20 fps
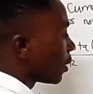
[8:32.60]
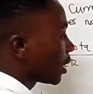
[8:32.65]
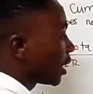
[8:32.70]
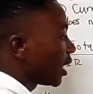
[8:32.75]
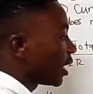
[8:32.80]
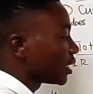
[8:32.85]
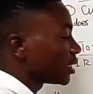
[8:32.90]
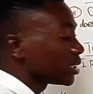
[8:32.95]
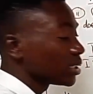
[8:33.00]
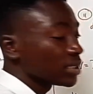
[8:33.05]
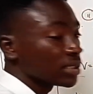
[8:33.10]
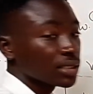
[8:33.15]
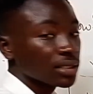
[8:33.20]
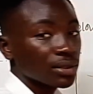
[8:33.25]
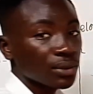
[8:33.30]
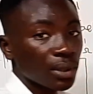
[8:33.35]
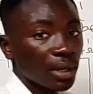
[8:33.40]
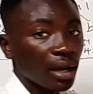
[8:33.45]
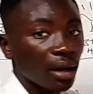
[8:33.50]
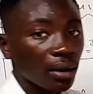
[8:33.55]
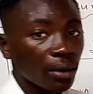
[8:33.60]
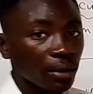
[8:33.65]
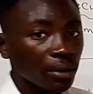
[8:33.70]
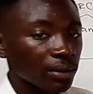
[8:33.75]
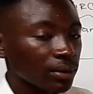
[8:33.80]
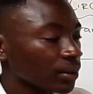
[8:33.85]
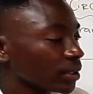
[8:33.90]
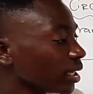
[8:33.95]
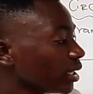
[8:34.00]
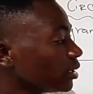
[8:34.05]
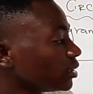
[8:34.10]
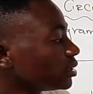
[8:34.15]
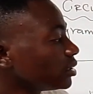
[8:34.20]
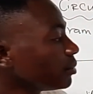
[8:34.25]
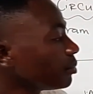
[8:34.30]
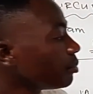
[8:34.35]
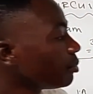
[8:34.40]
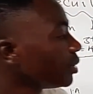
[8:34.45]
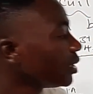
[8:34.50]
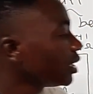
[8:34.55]
Okay, so now you can
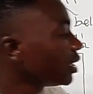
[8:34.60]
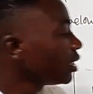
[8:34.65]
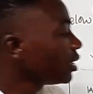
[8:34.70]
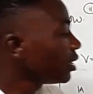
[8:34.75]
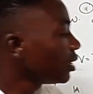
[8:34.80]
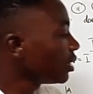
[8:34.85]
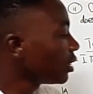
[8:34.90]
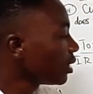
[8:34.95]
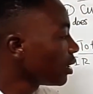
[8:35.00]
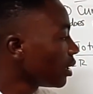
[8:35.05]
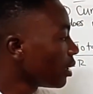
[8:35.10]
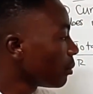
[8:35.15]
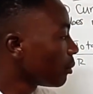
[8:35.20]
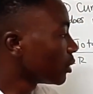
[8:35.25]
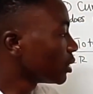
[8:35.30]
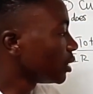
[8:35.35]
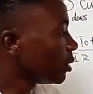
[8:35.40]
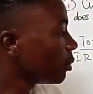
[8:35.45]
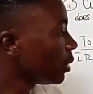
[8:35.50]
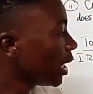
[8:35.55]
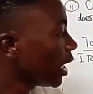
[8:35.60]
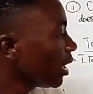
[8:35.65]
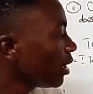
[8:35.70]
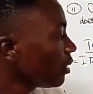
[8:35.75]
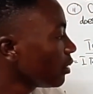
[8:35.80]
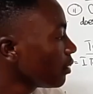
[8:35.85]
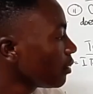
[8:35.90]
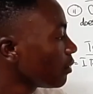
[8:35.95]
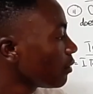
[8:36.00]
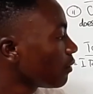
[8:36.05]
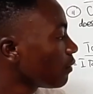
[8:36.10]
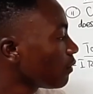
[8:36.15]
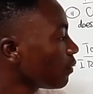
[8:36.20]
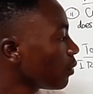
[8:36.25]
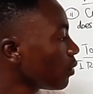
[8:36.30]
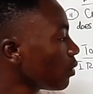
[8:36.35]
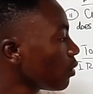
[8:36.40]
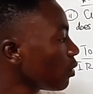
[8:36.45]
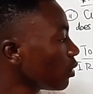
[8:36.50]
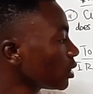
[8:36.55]
simply multiply
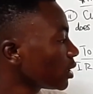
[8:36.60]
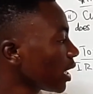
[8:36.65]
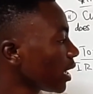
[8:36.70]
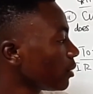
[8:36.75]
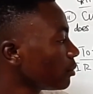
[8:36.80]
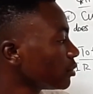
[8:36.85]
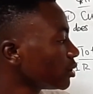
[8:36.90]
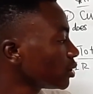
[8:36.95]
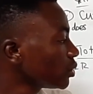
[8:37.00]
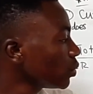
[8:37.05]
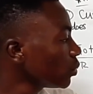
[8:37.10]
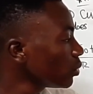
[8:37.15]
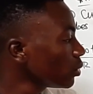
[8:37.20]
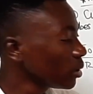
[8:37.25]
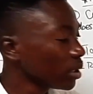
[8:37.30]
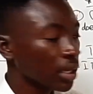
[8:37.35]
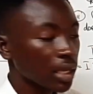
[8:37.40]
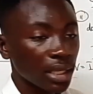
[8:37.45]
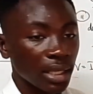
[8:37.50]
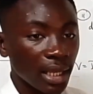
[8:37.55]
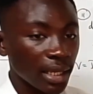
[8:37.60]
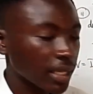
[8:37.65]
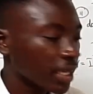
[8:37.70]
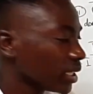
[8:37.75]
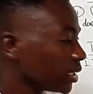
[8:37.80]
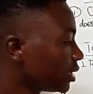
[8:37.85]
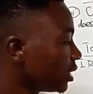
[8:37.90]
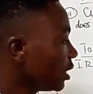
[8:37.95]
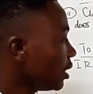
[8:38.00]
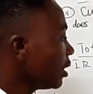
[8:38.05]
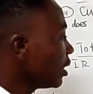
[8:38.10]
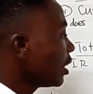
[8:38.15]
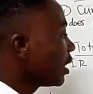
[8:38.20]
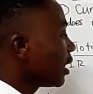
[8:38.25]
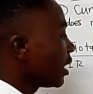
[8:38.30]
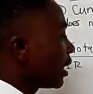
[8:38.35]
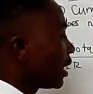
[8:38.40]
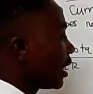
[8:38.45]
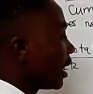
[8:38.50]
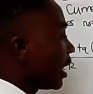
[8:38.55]
4 times 2, you're getting
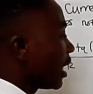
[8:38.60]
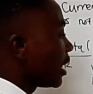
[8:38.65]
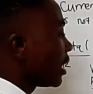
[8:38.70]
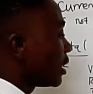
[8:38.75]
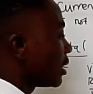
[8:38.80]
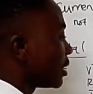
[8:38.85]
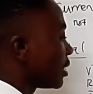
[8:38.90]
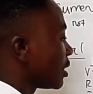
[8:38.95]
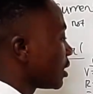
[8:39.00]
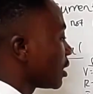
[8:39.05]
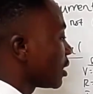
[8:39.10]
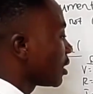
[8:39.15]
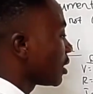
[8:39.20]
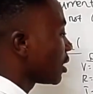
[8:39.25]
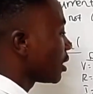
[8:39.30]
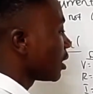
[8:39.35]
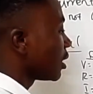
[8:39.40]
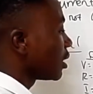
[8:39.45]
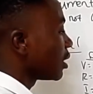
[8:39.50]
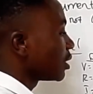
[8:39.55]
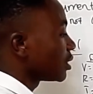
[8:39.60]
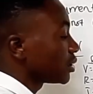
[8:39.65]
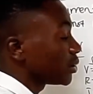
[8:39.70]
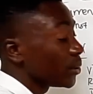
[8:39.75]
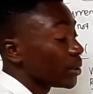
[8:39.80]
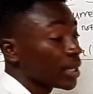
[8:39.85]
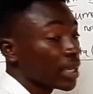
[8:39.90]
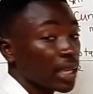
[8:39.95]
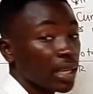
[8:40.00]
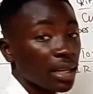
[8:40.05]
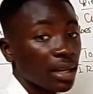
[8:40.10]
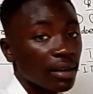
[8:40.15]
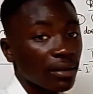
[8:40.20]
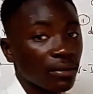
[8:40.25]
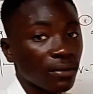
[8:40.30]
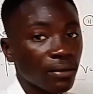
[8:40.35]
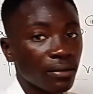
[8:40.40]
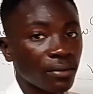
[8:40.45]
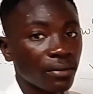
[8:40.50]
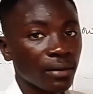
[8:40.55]
8. So you can
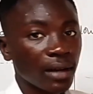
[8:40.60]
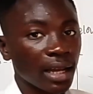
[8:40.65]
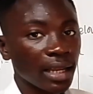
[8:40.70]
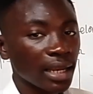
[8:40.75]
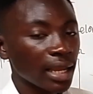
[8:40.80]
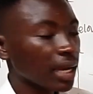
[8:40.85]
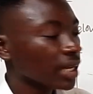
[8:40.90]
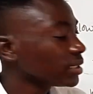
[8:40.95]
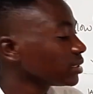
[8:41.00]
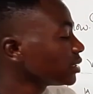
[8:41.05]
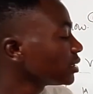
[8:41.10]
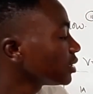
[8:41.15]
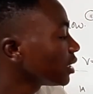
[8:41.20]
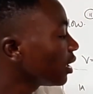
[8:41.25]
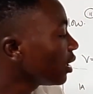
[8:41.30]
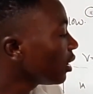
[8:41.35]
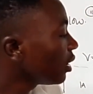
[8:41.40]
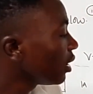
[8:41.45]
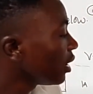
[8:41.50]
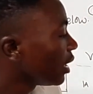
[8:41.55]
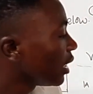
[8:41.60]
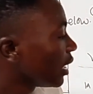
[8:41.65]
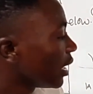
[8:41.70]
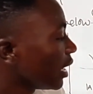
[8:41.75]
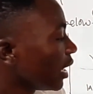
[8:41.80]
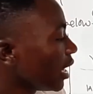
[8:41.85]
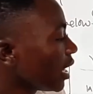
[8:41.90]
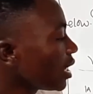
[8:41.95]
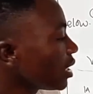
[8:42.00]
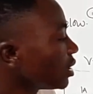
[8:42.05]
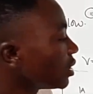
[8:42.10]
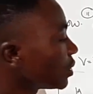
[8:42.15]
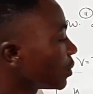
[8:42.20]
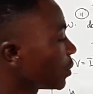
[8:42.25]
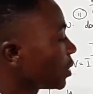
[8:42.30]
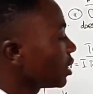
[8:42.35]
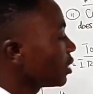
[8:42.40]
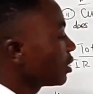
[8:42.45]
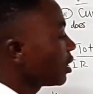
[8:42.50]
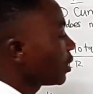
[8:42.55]
have an answer 8
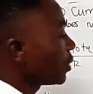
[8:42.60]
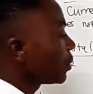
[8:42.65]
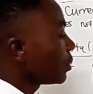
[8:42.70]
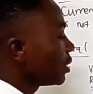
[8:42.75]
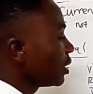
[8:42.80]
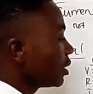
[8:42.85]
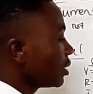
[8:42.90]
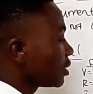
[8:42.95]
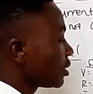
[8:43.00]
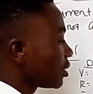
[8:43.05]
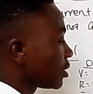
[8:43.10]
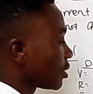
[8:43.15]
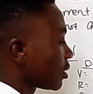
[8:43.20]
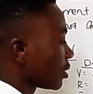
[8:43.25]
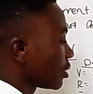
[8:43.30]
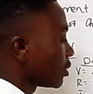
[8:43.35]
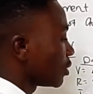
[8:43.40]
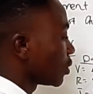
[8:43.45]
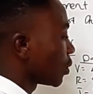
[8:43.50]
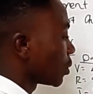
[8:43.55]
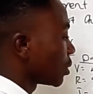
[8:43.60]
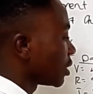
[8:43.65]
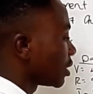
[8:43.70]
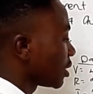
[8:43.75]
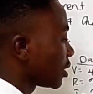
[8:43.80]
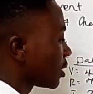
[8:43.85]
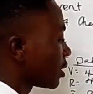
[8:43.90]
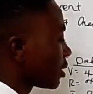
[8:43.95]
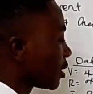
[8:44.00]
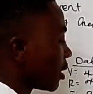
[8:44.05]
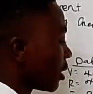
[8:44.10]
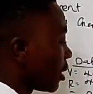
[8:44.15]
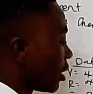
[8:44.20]
with the units, which was